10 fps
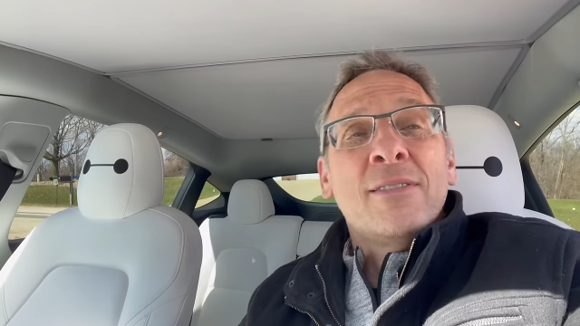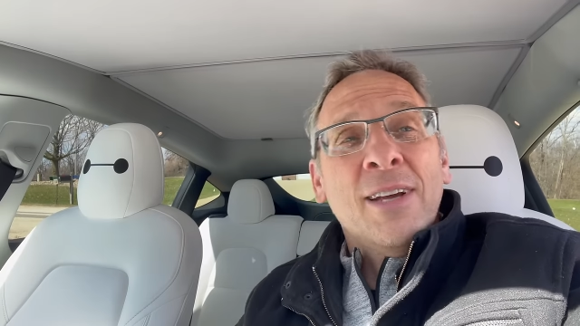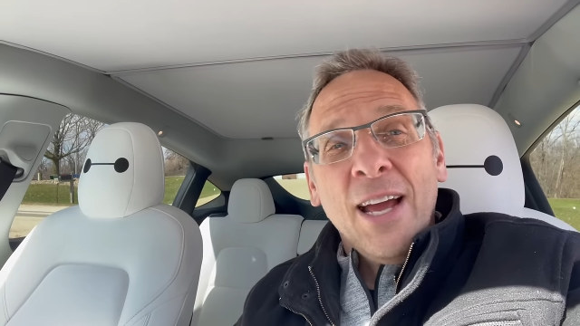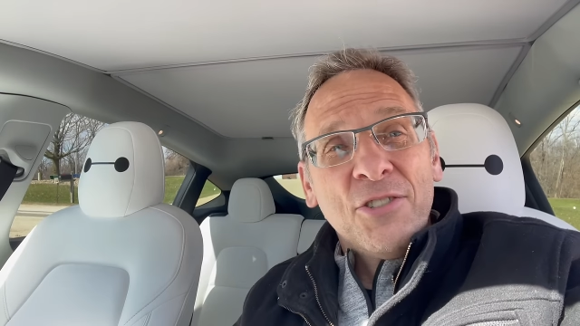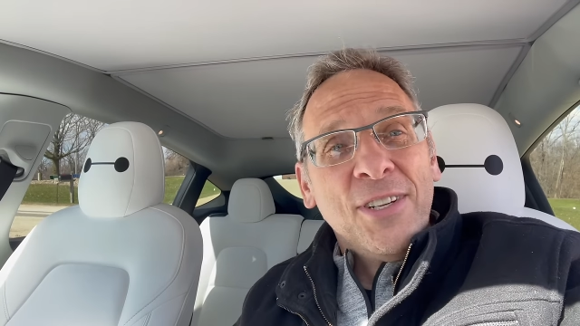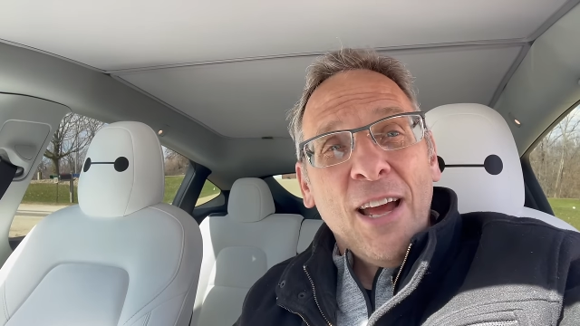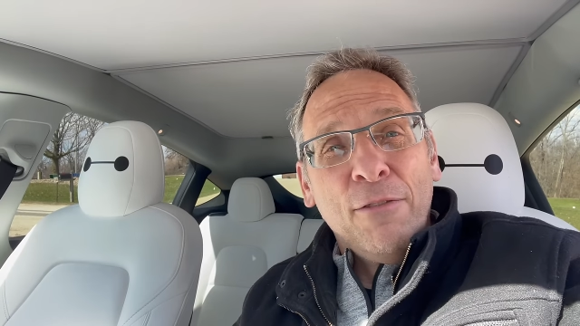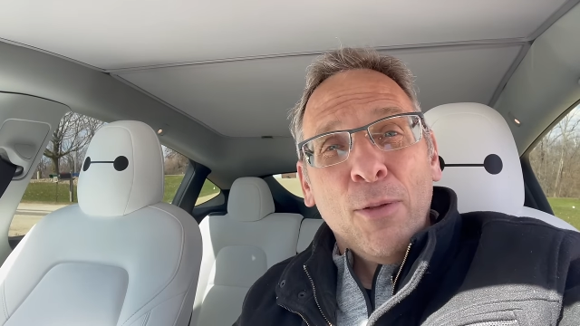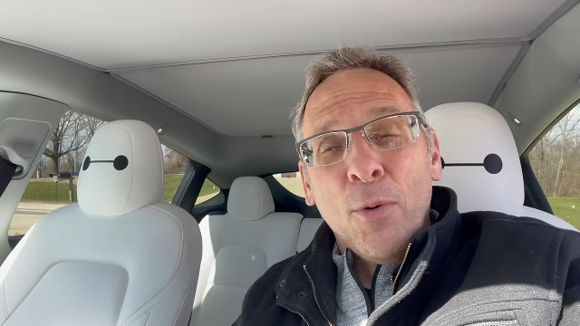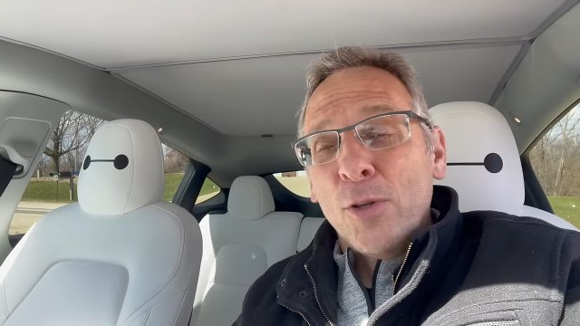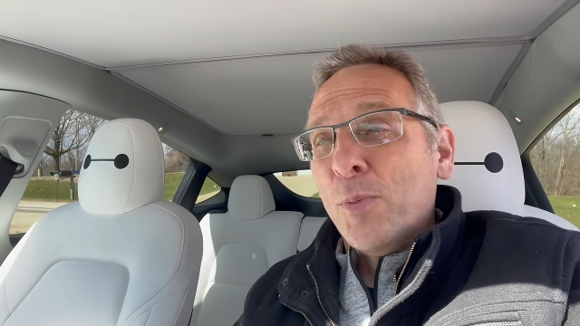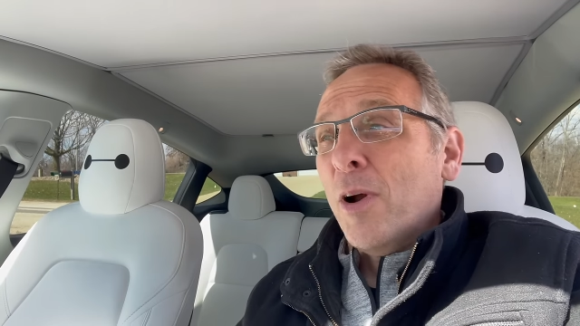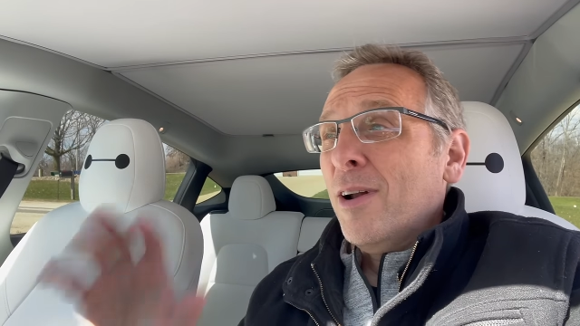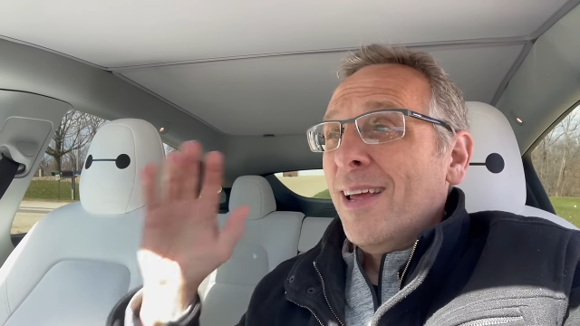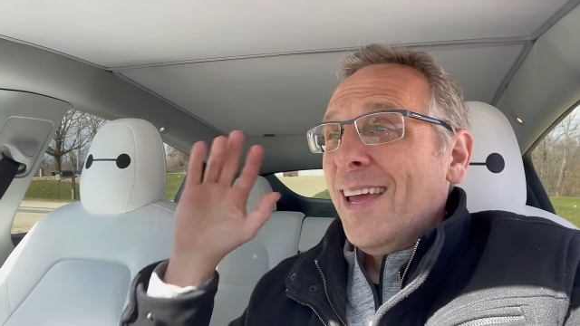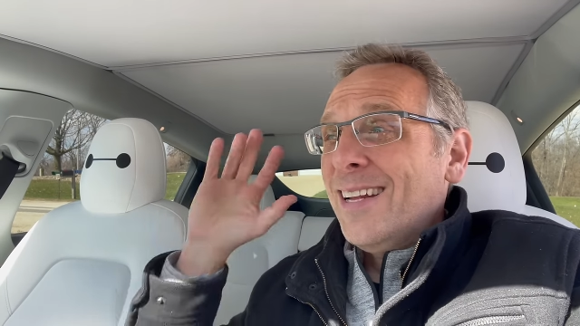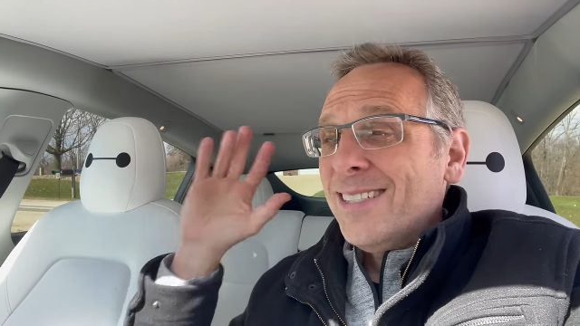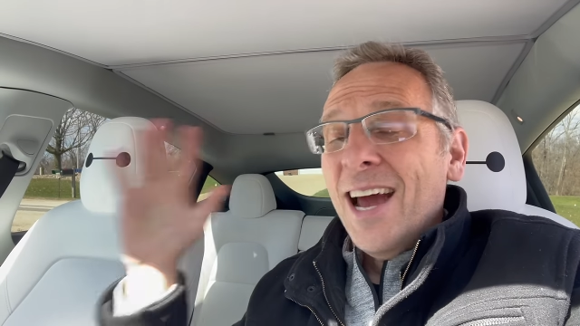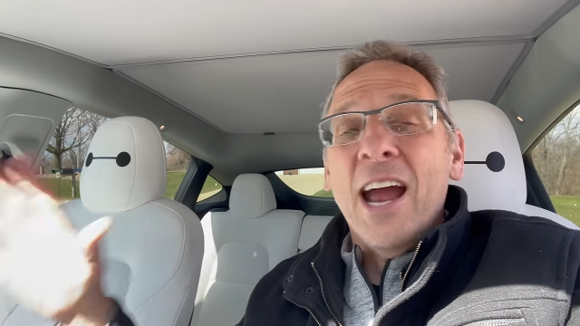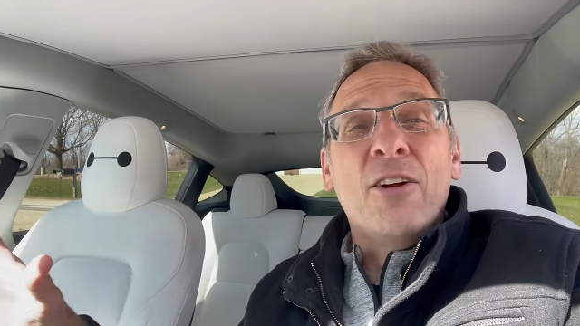actually not for the most part,
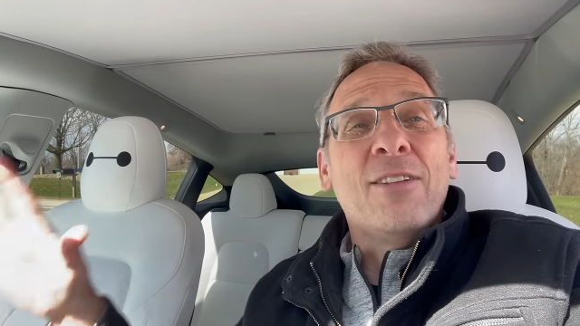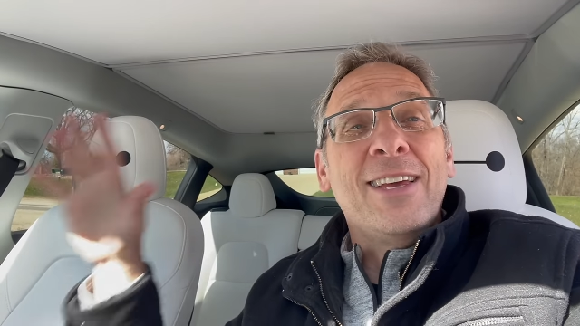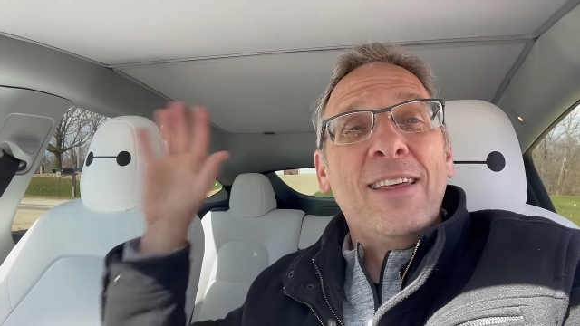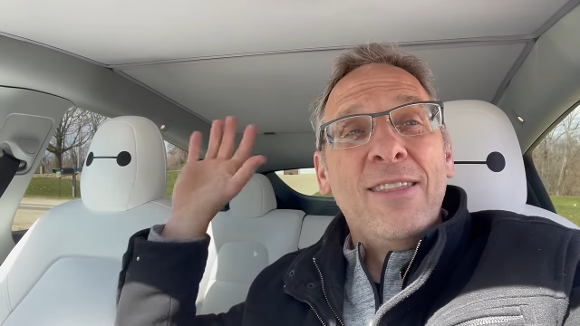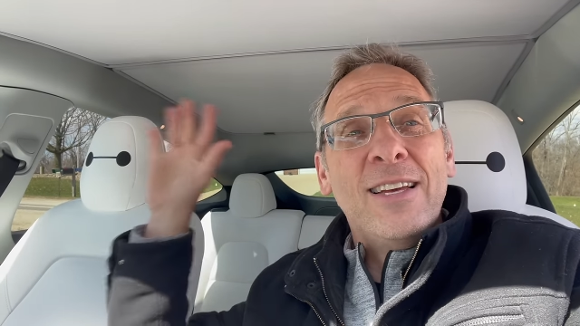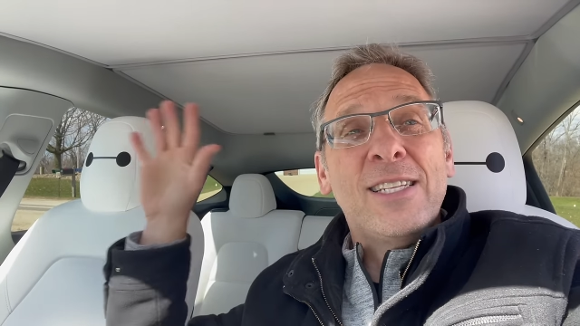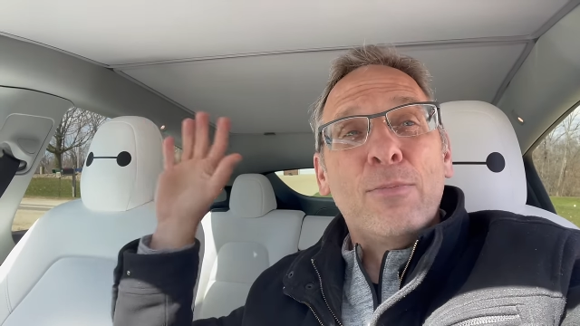entirely, this